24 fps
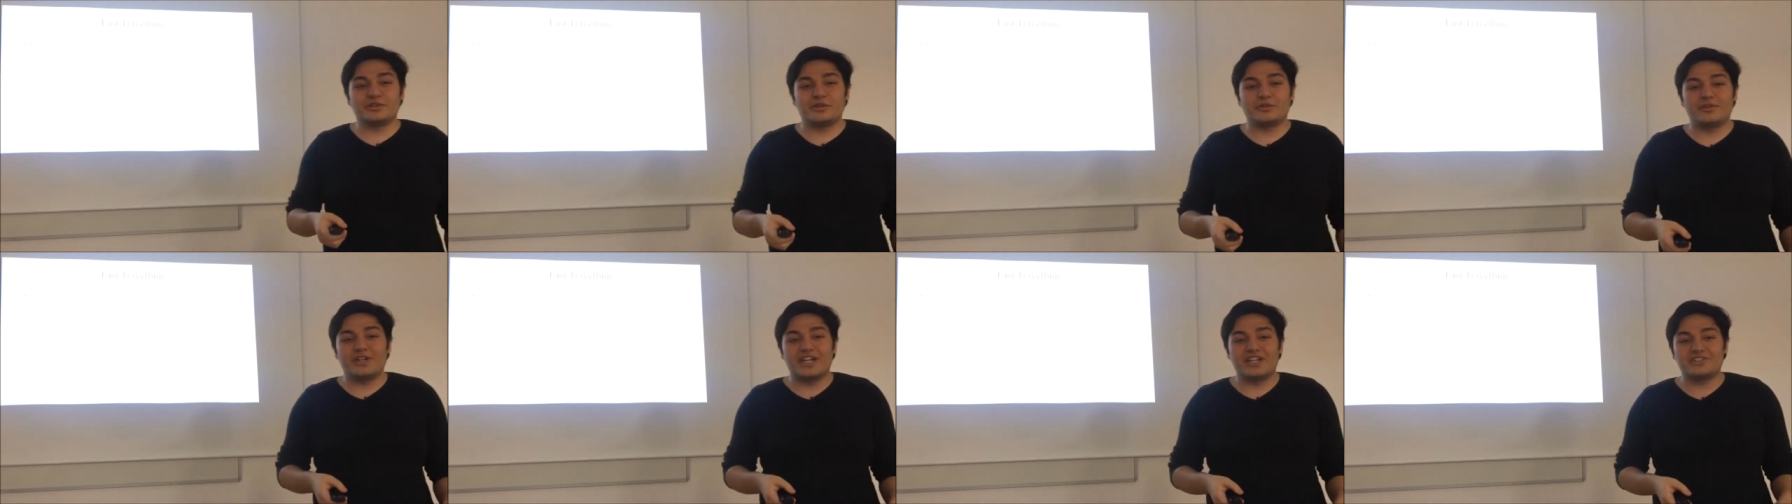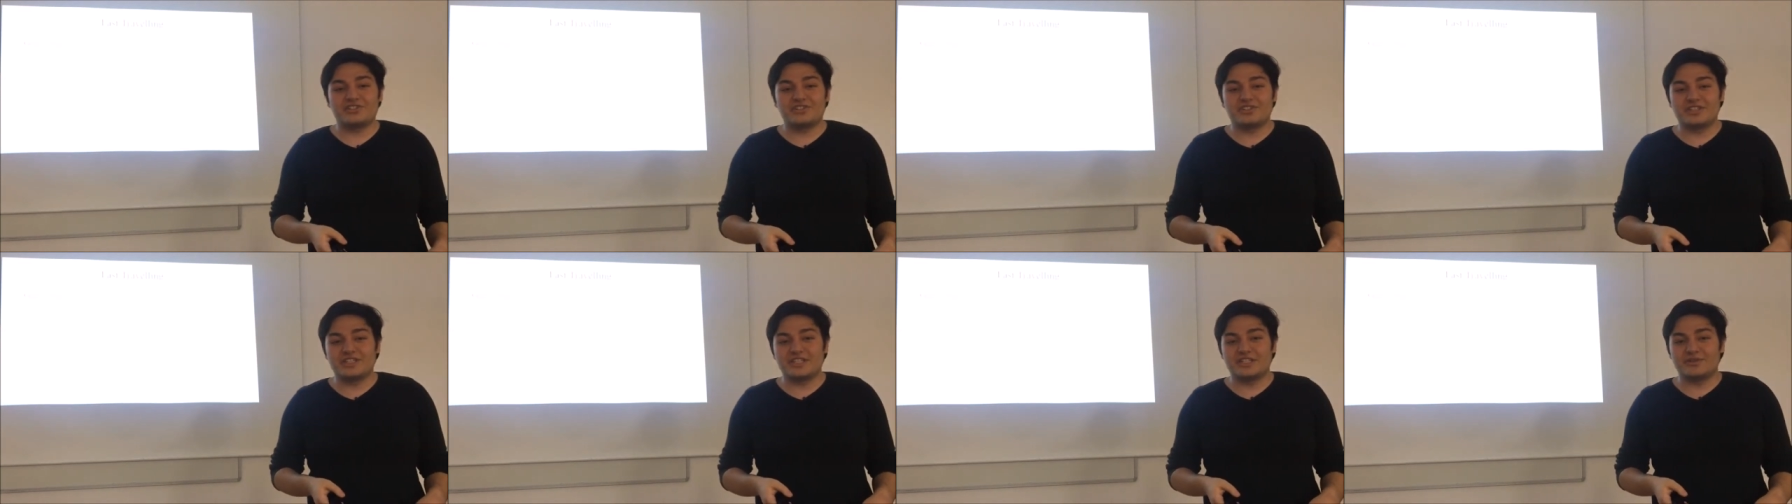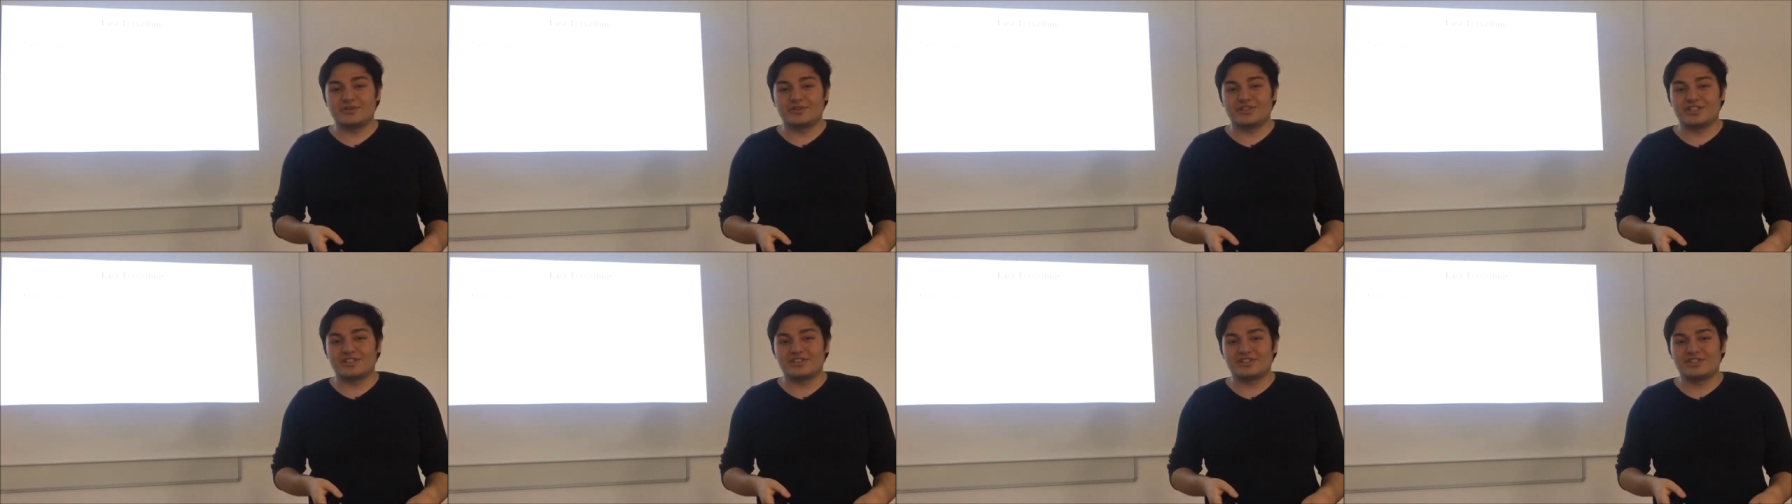of
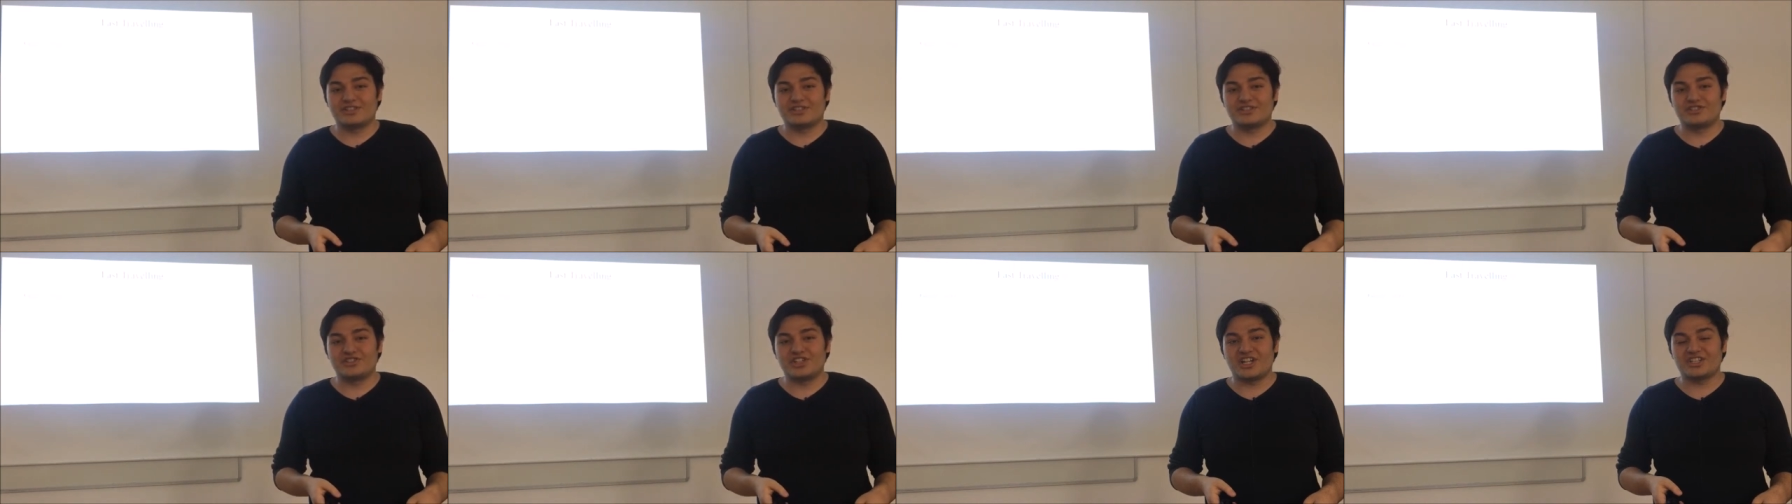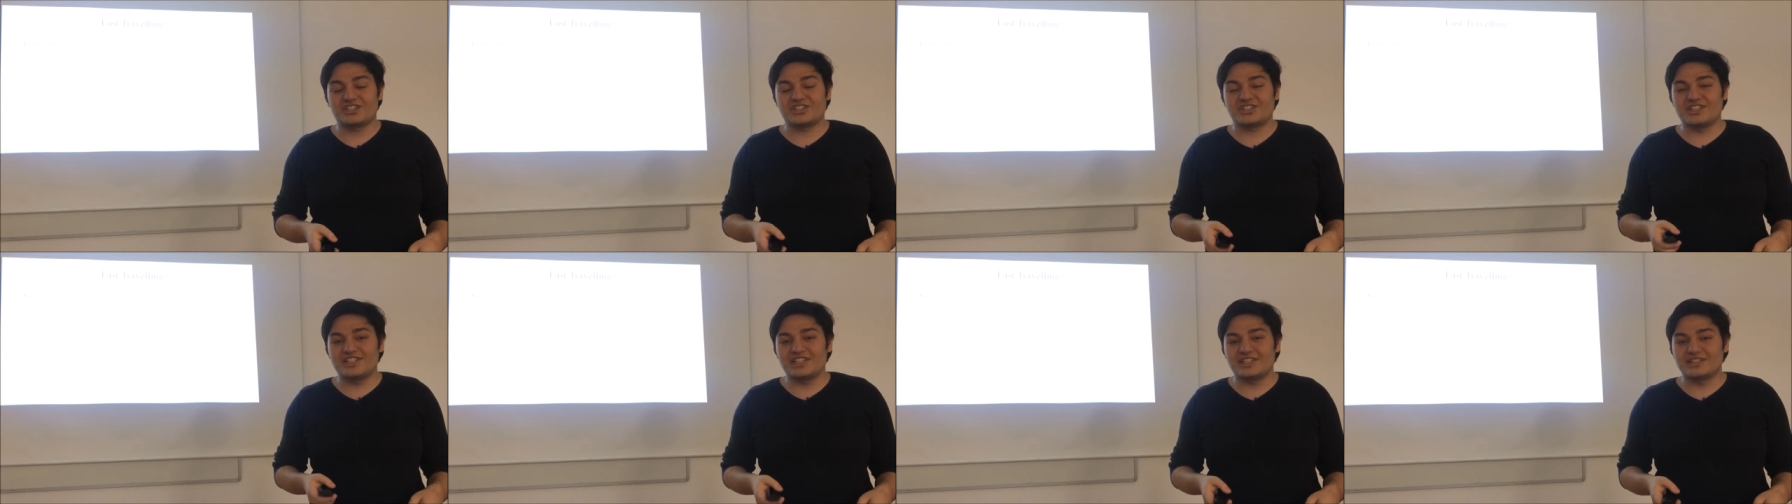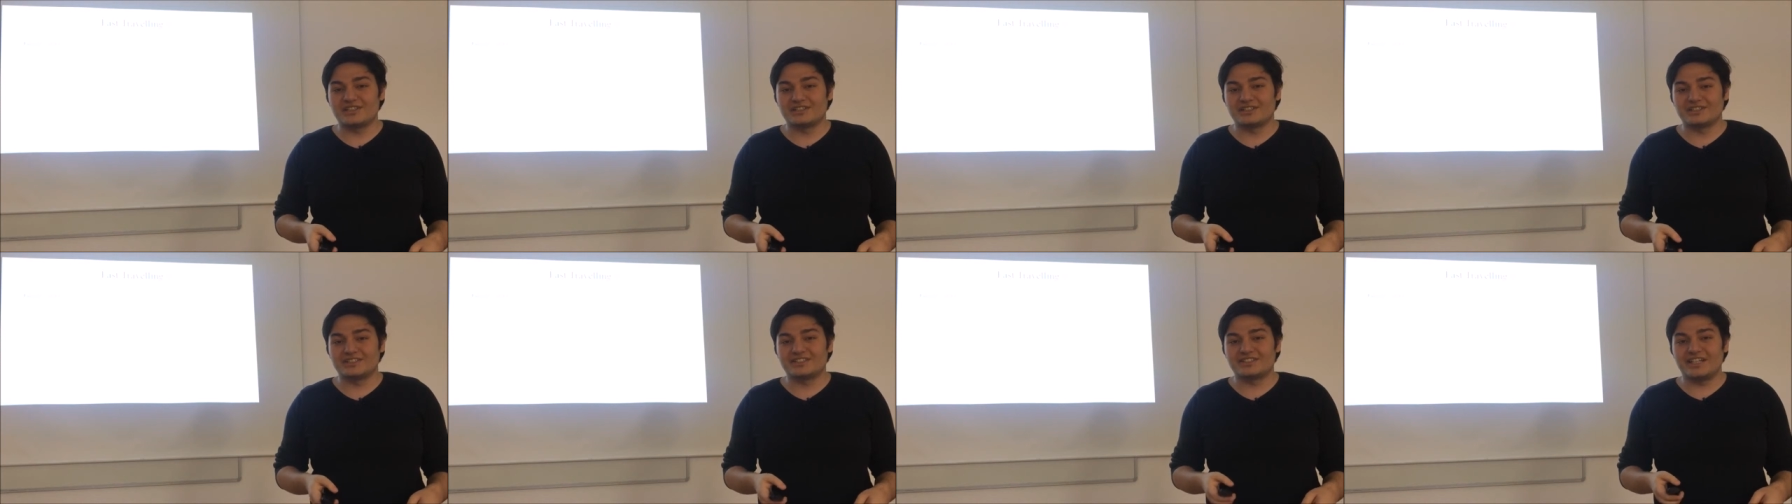engineering, Josh
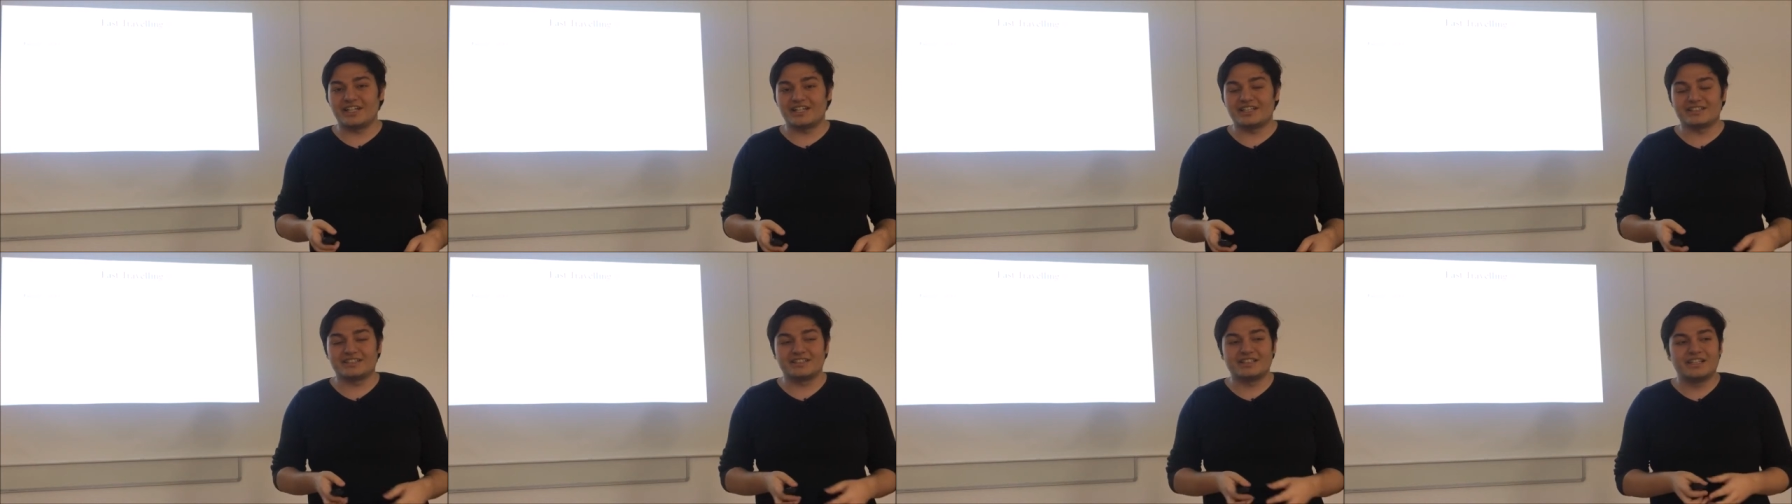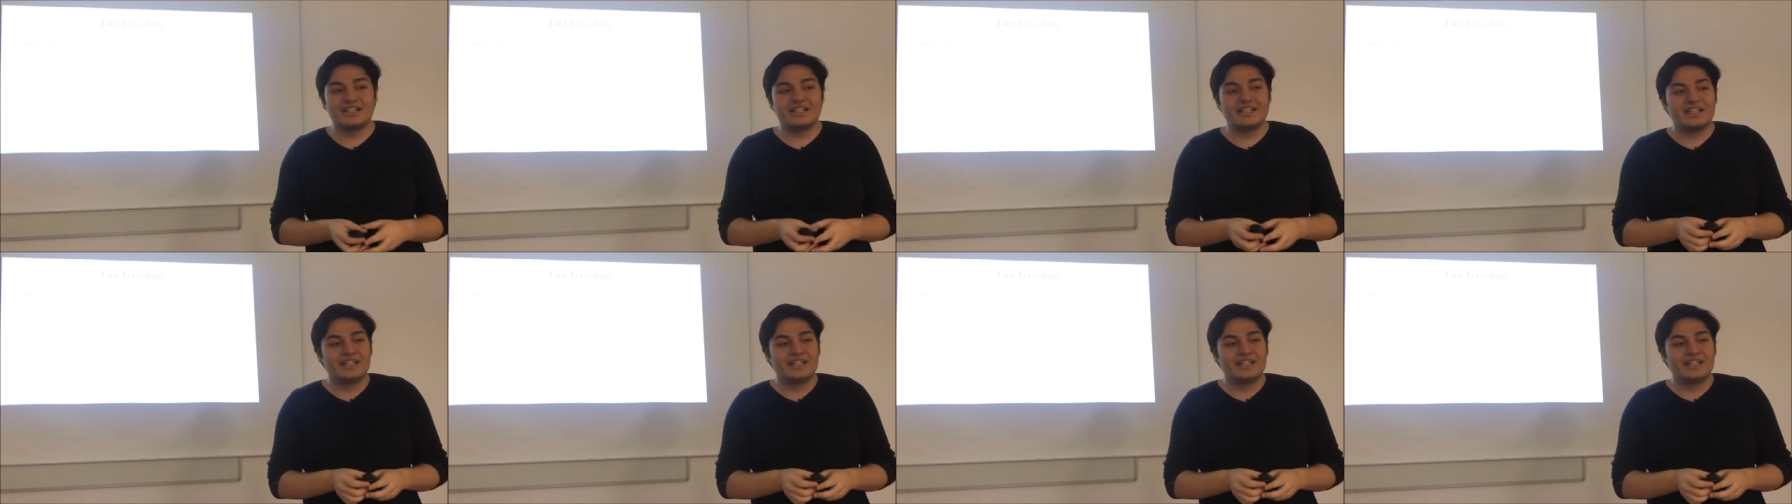Giegel, says,